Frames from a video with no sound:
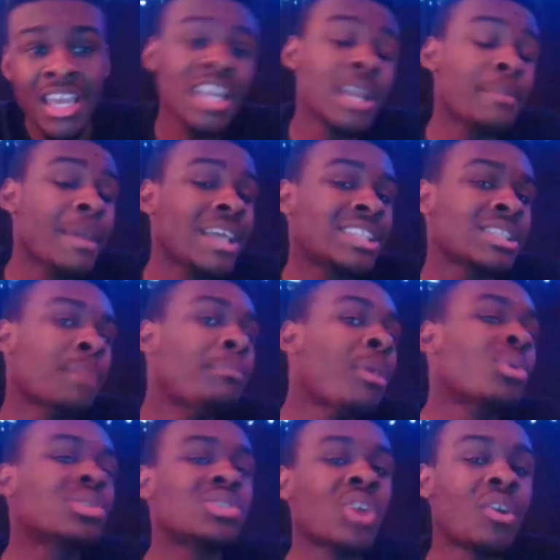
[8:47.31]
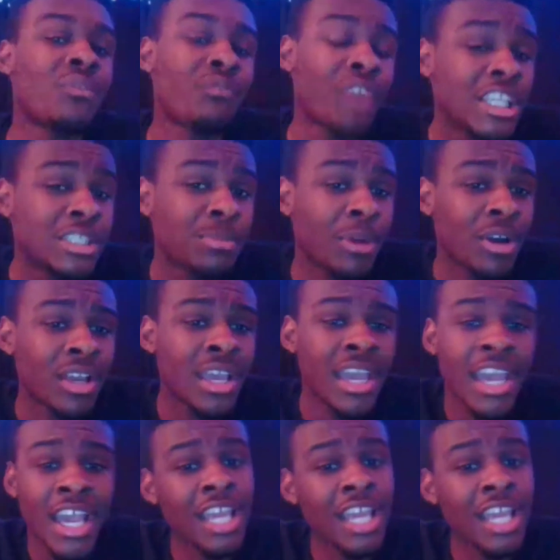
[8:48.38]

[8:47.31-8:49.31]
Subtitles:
He didn't make some post on Facebook.